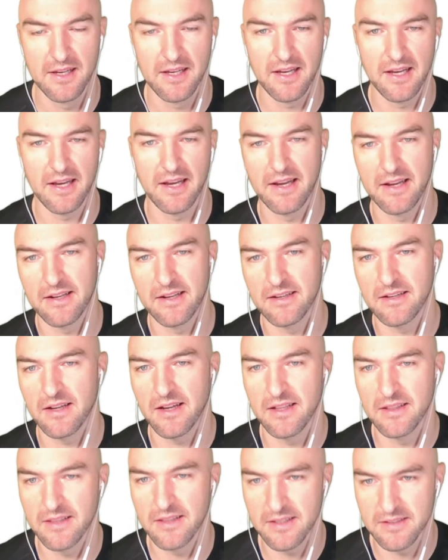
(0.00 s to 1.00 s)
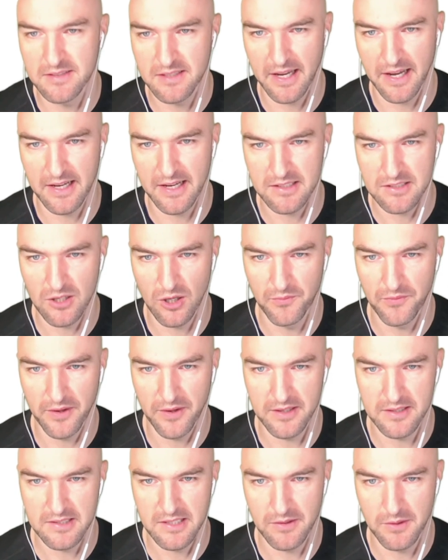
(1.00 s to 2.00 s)
And in this case,
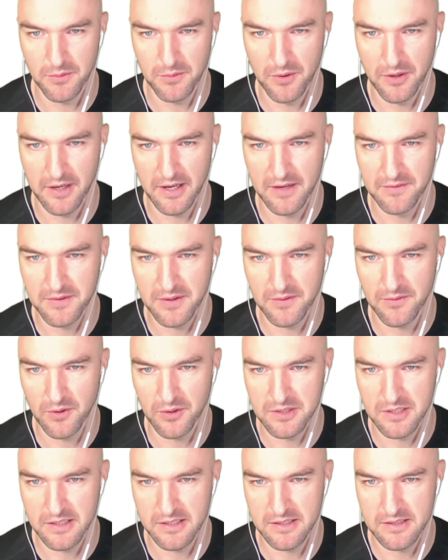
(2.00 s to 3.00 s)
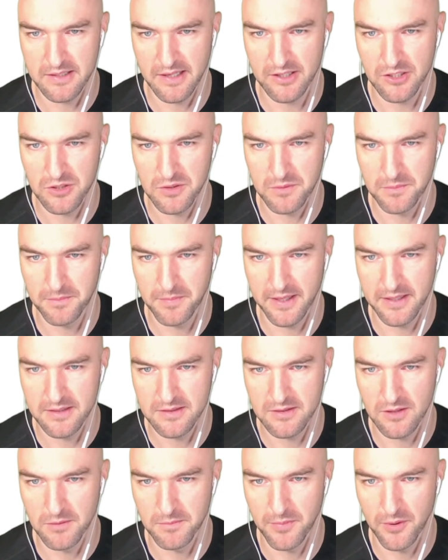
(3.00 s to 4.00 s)
obviously, you want to have the voxelization
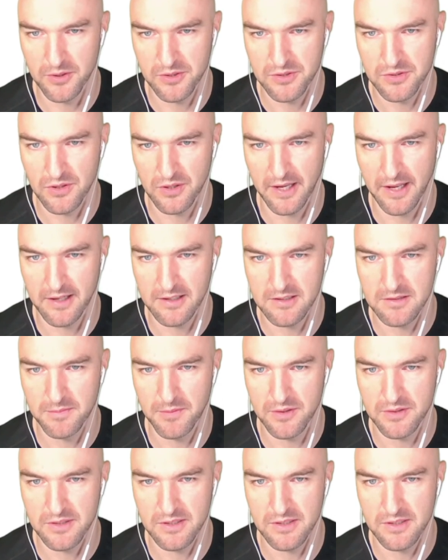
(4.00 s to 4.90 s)
based on pos.x,